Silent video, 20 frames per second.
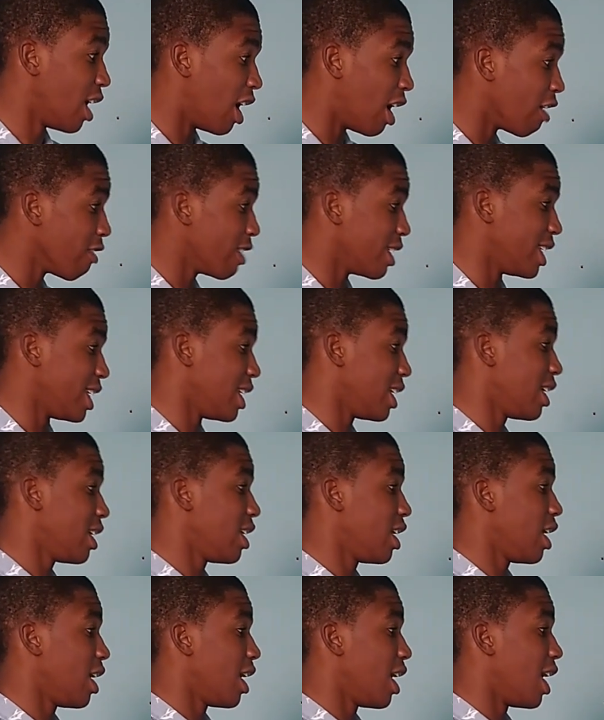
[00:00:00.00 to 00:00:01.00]
already.
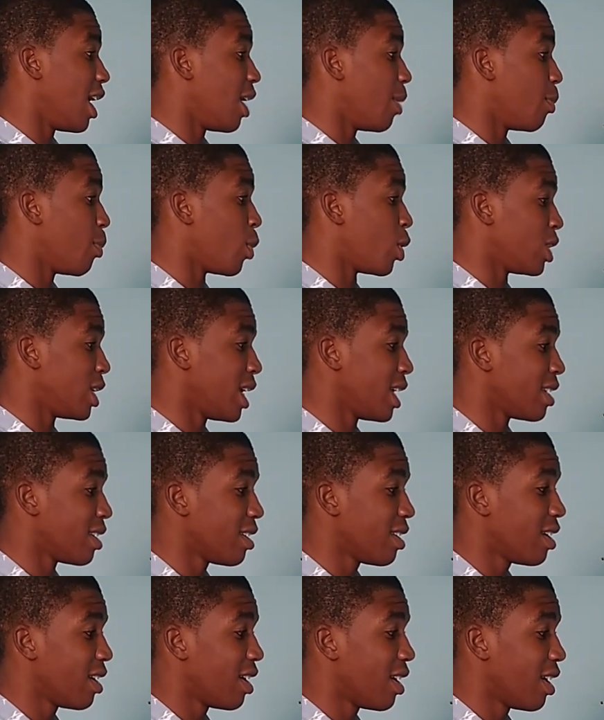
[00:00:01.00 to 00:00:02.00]
But then
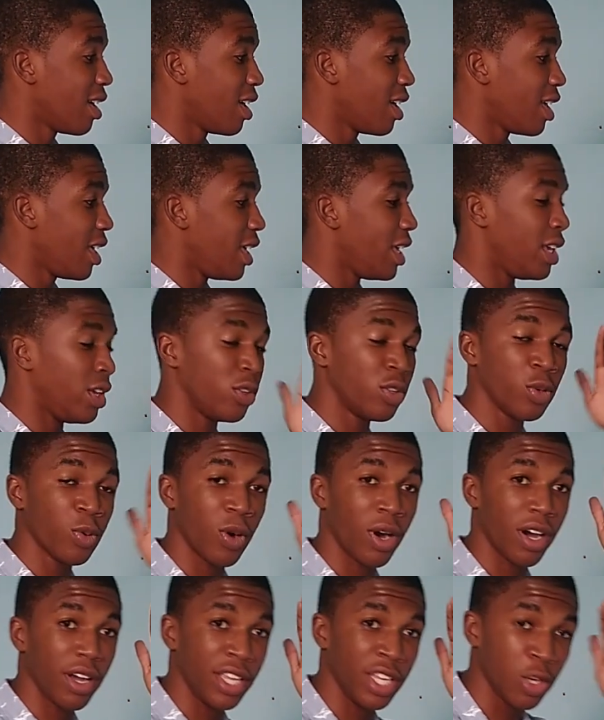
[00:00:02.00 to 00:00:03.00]
he do
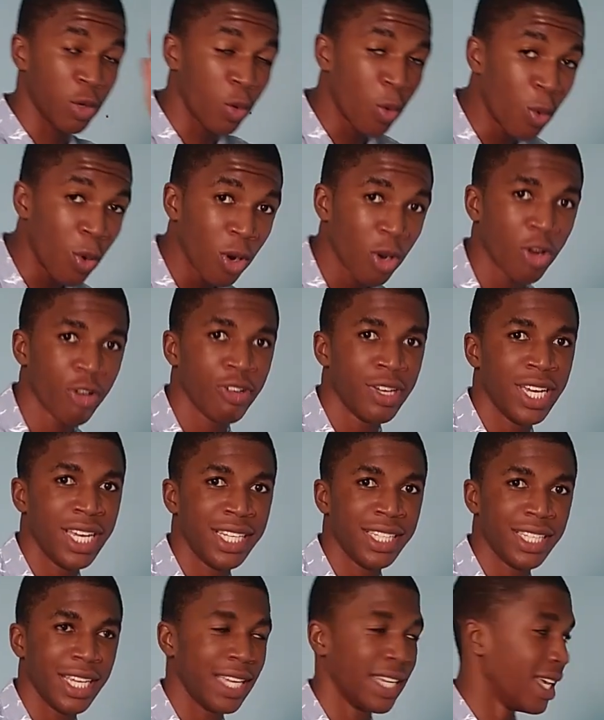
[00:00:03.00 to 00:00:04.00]
what? He goal
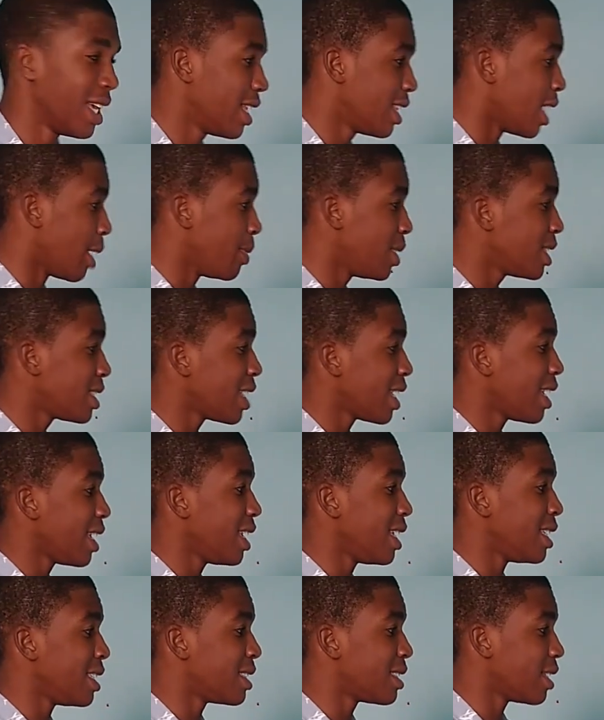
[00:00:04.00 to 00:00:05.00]
oriented. That means say
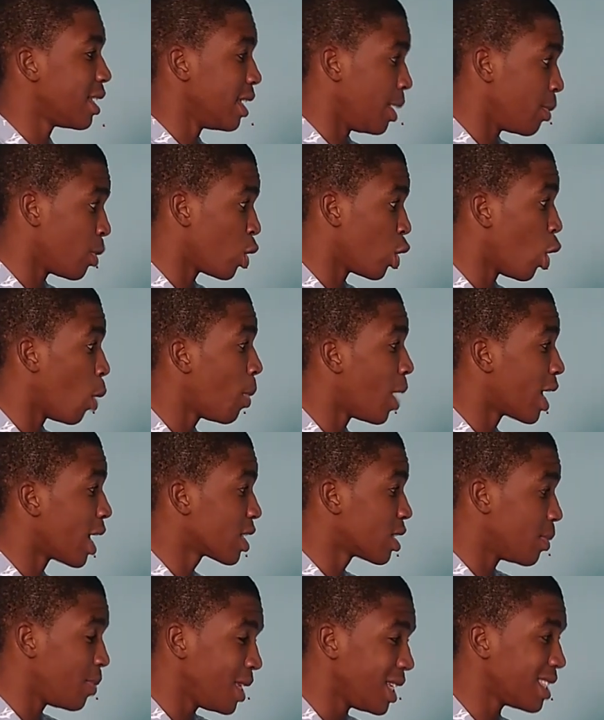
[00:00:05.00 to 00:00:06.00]
he go
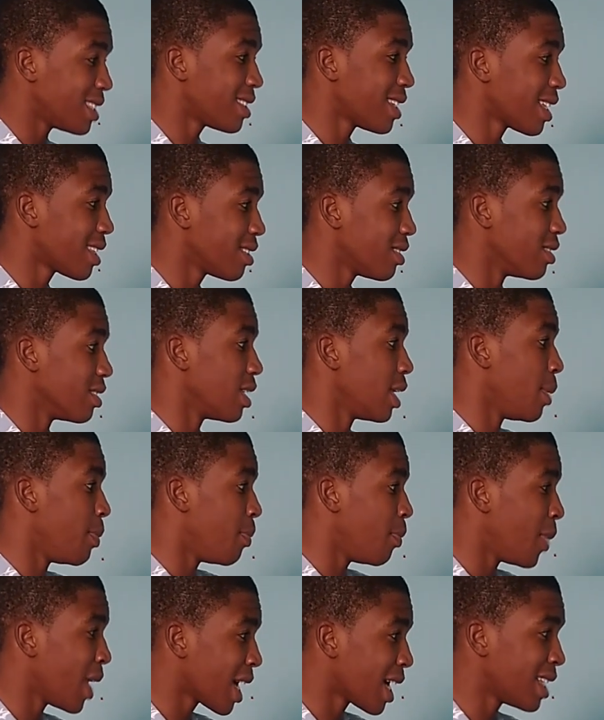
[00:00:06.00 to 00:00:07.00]
back to being settled. He
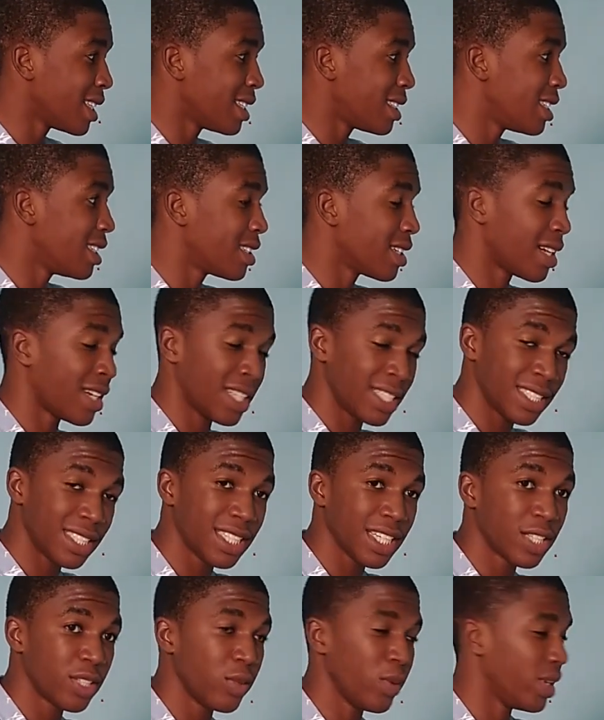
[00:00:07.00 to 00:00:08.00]
make a decision and he
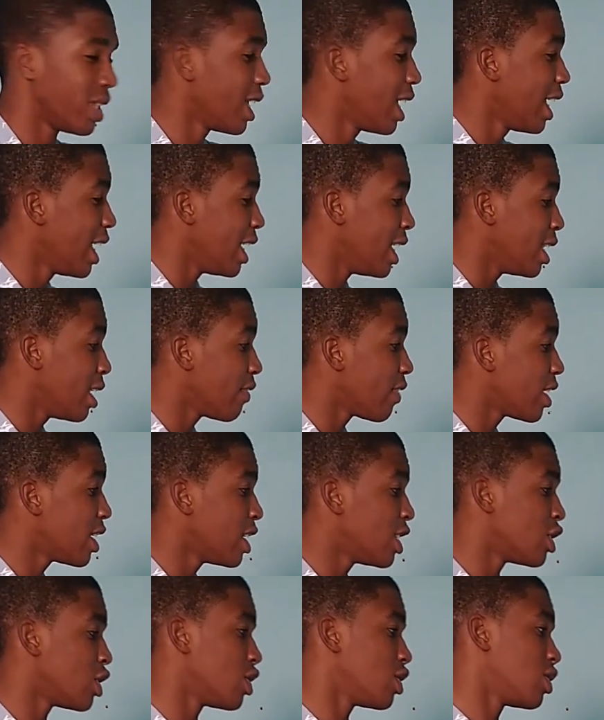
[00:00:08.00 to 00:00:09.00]
stick to it. He never
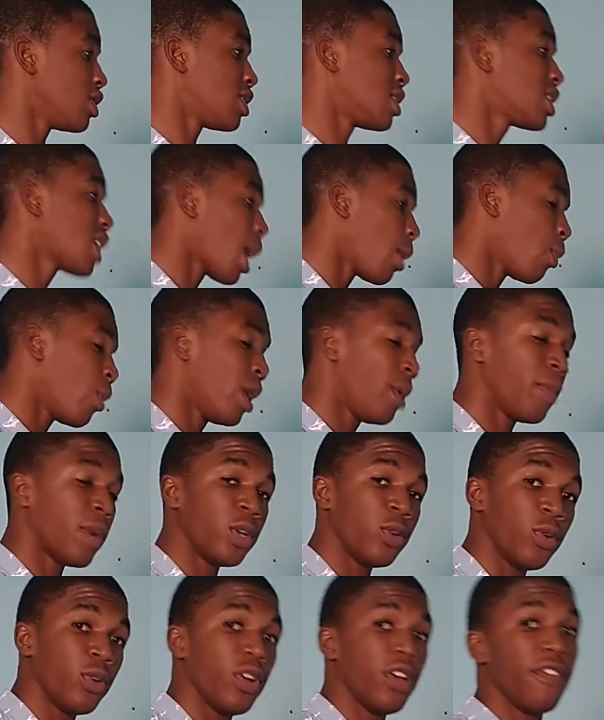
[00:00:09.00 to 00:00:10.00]
then stop what he
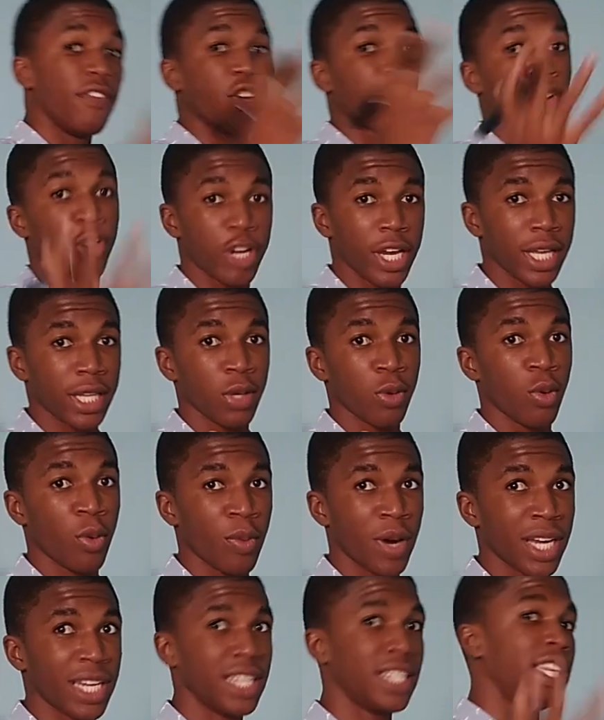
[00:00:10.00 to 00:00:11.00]
might do to create the
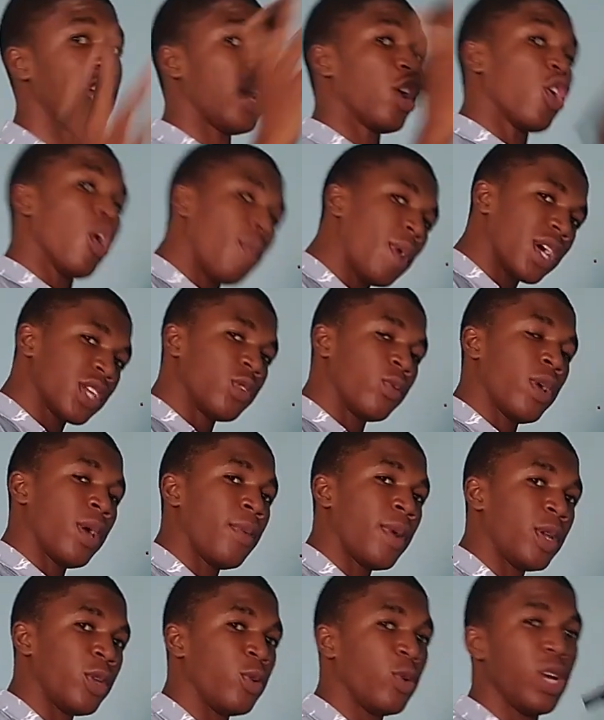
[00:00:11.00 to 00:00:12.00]
woman, then go back to what
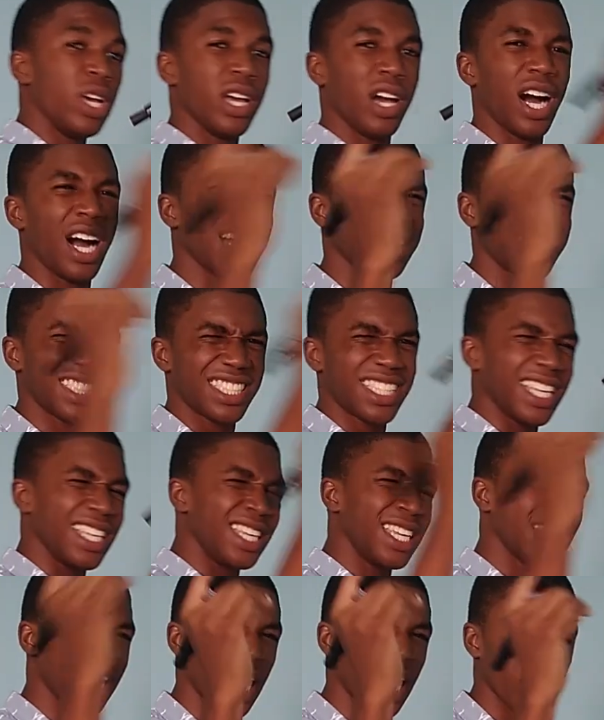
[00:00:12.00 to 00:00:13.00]
he might do and
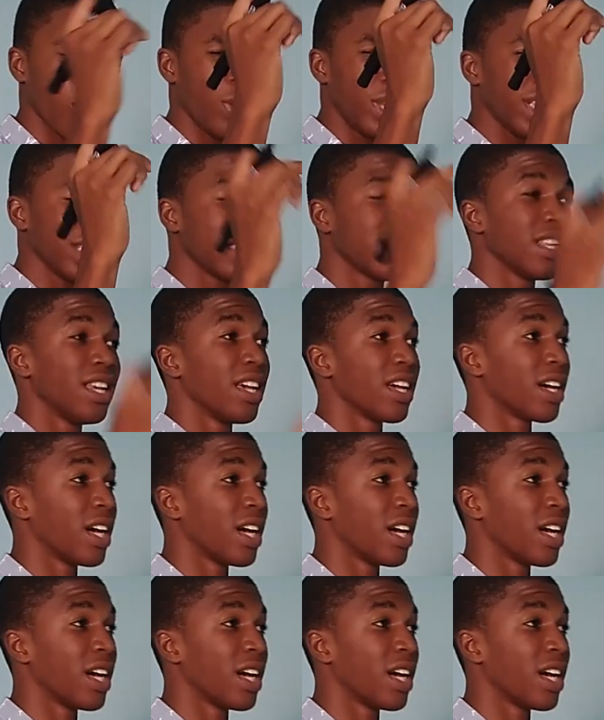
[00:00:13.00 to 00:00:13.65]
steady in 9 ways.